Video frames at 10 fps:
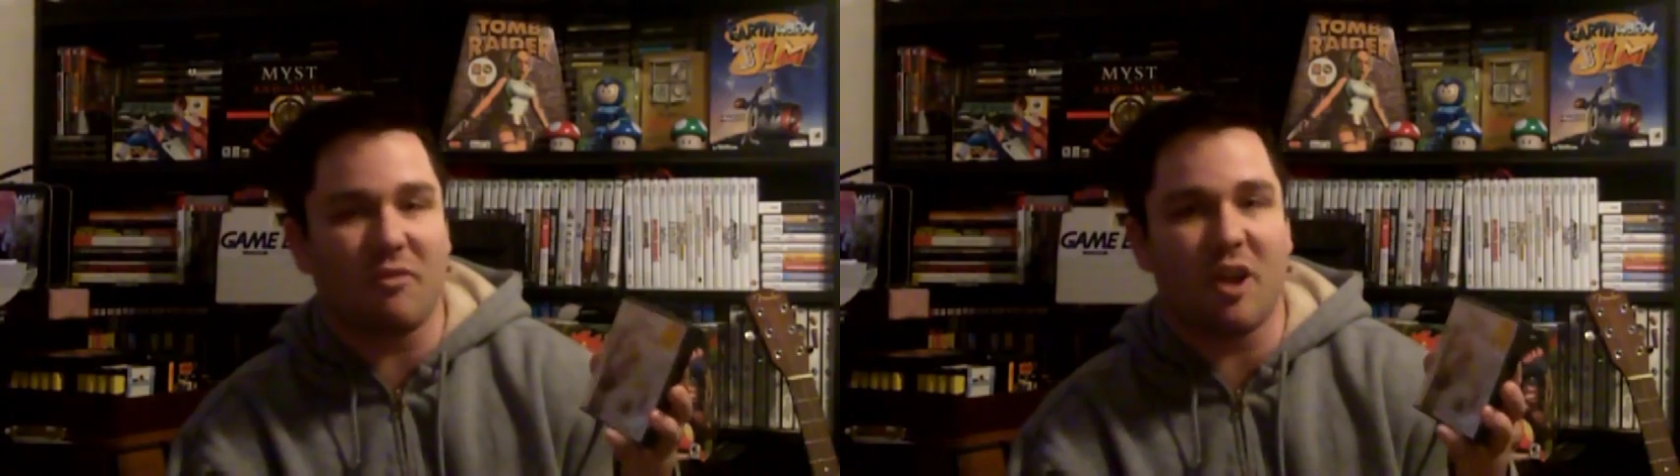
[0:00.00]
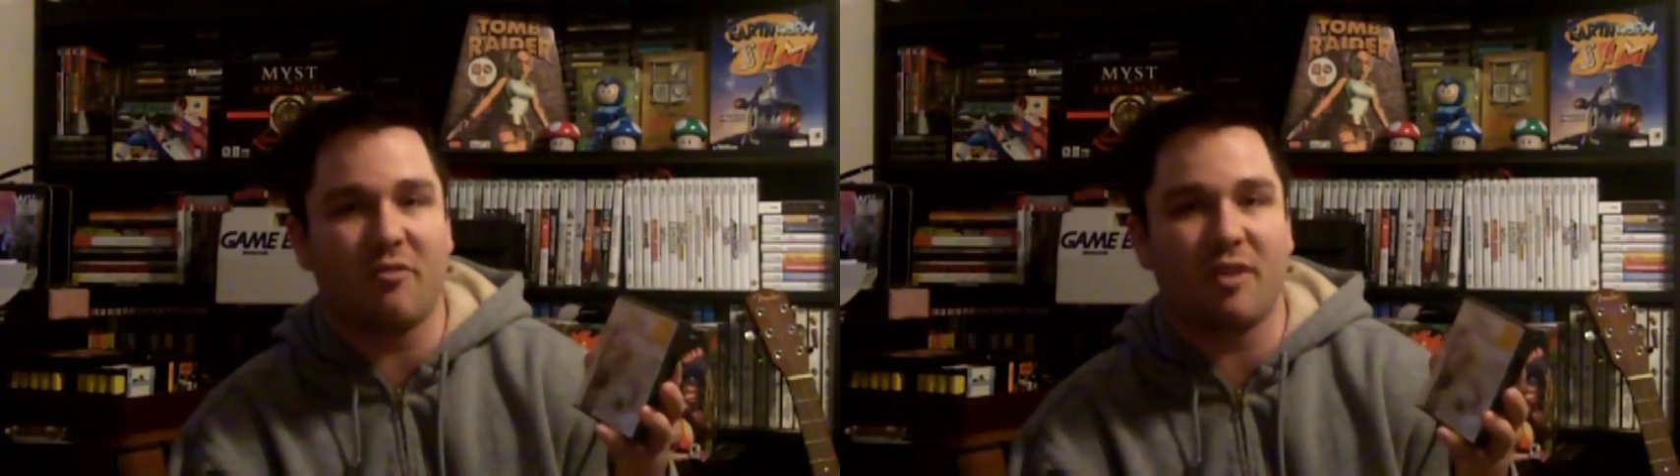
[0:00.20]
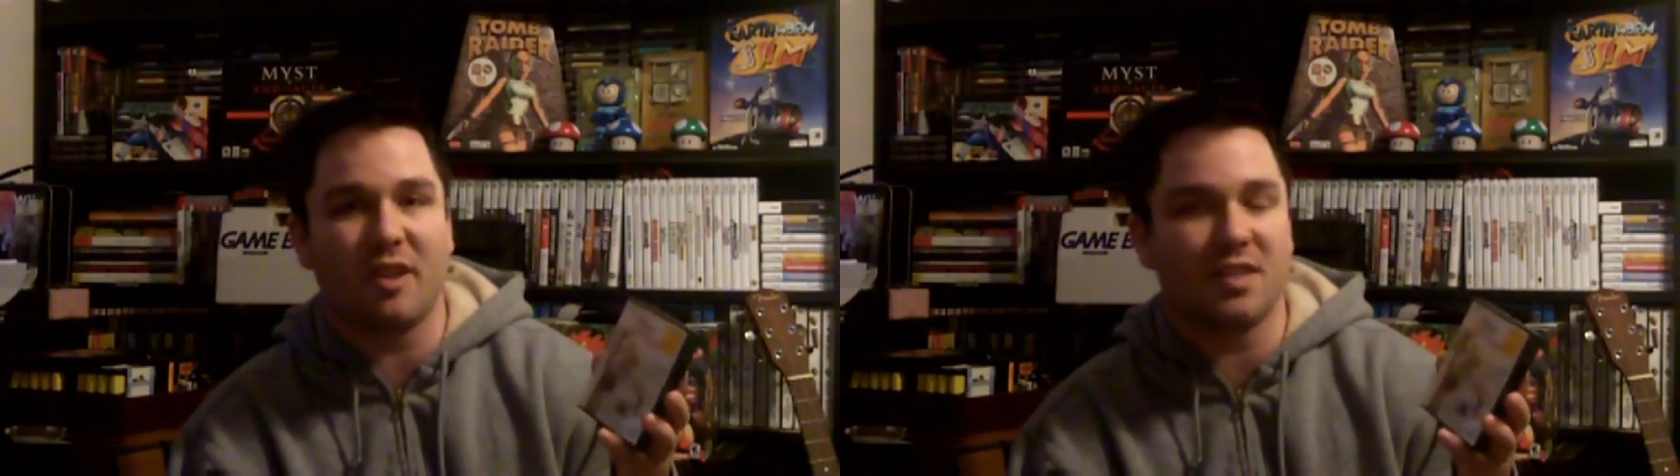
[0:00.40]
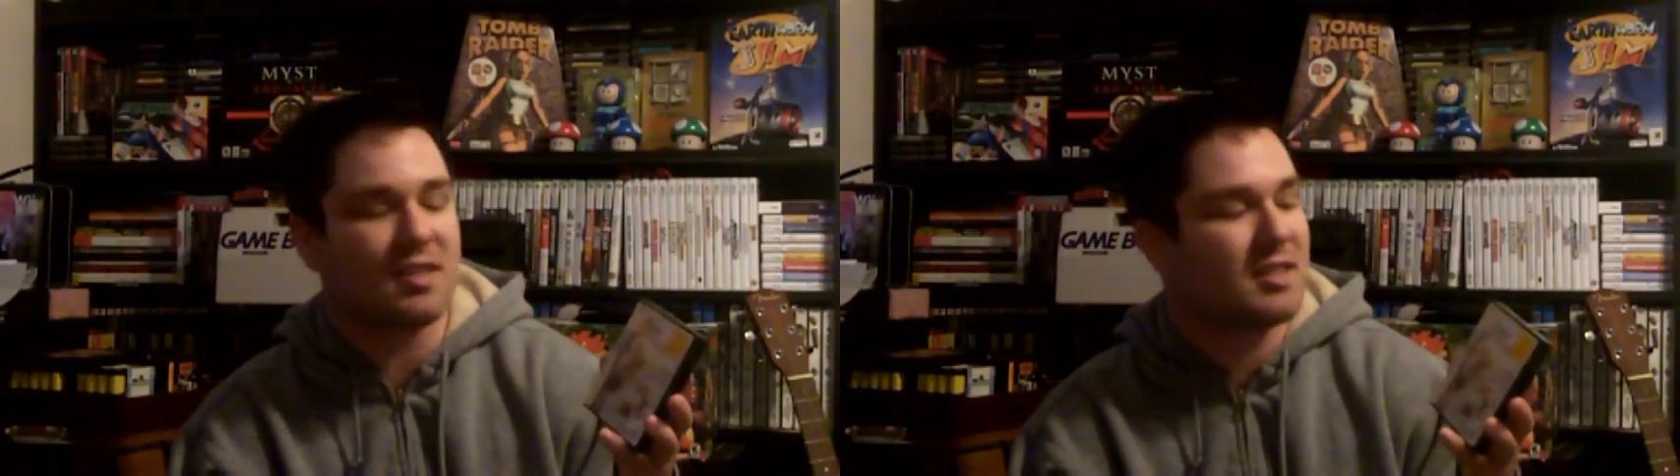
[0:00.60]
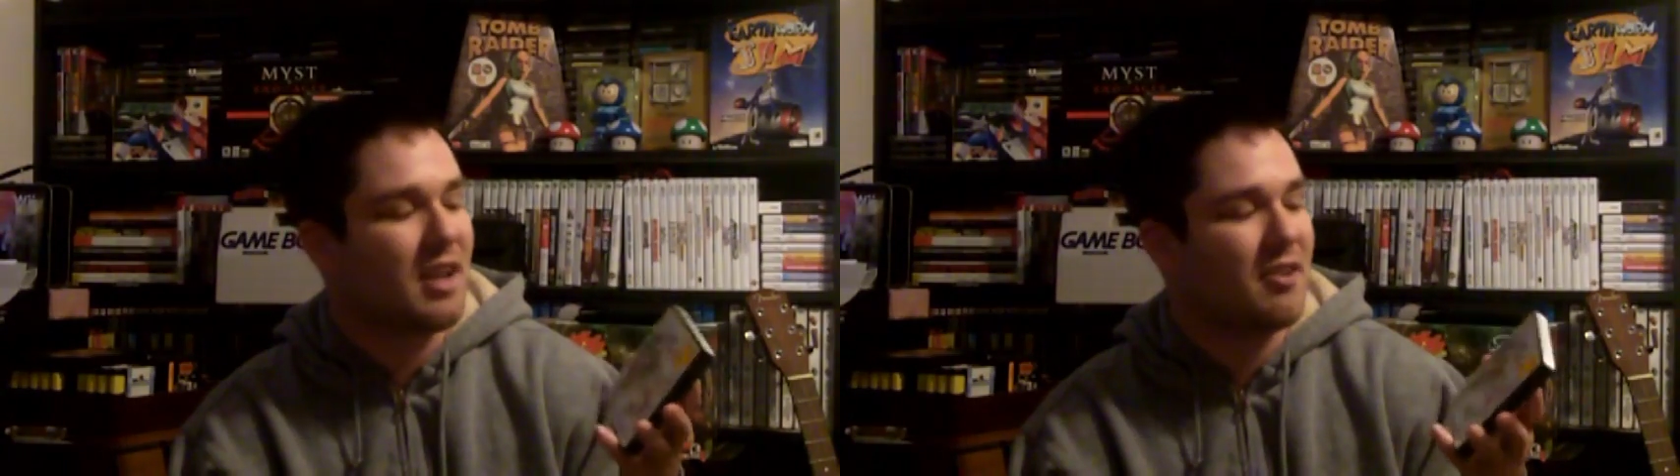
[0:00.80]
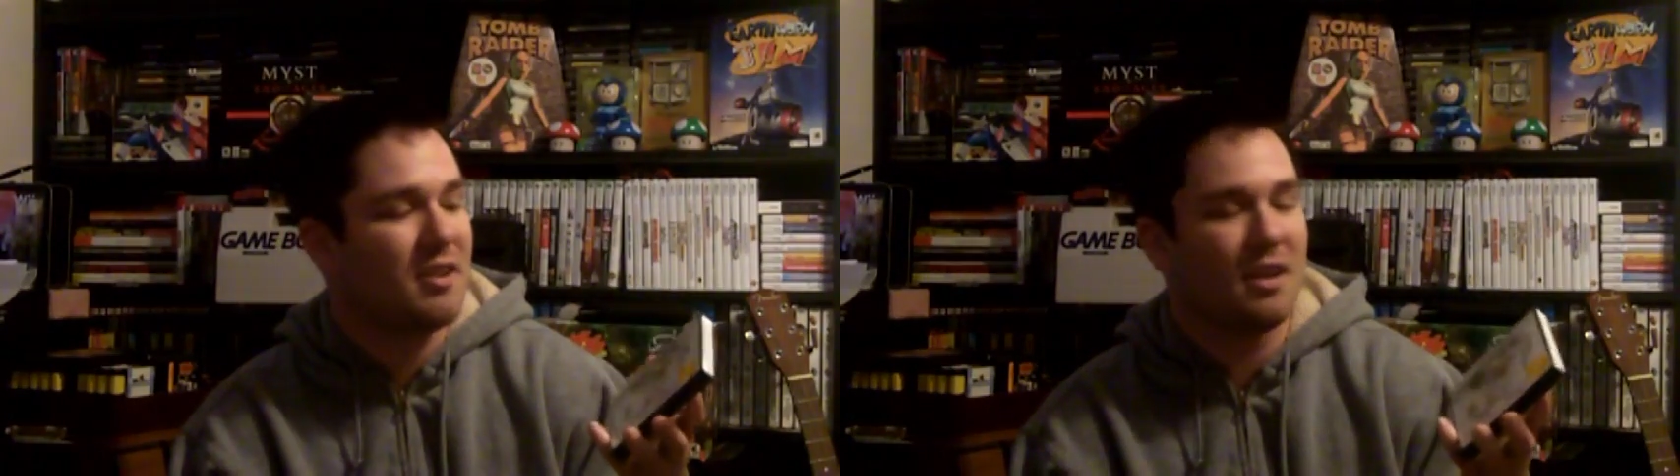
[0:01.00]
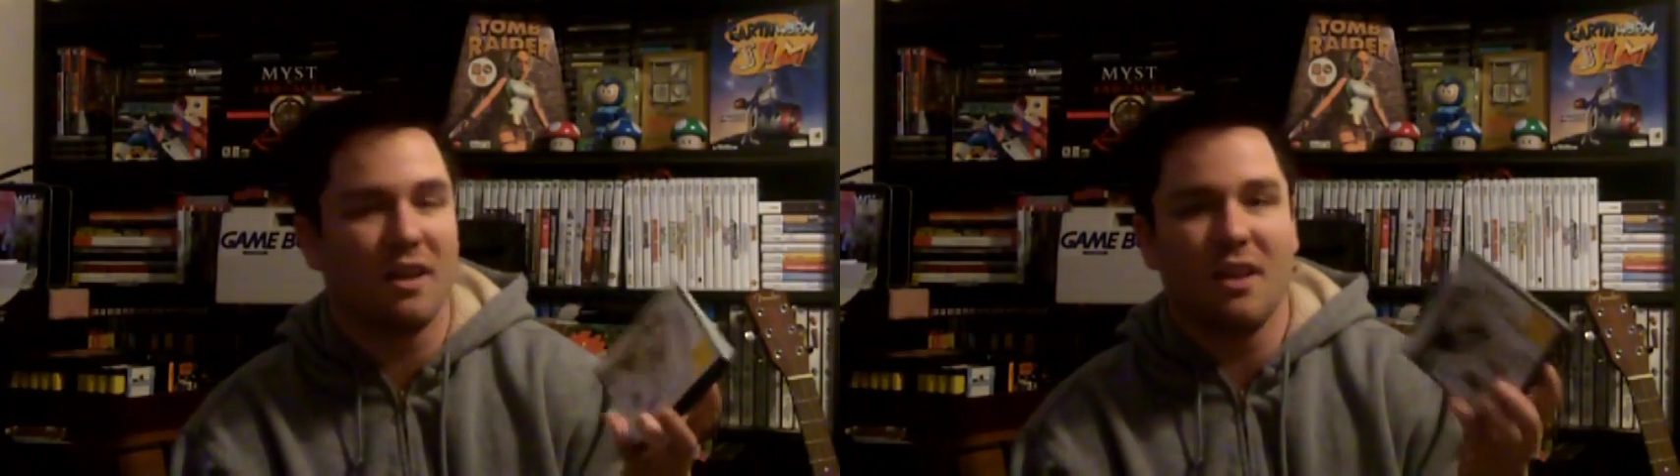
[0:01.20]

Final Fantasy VII,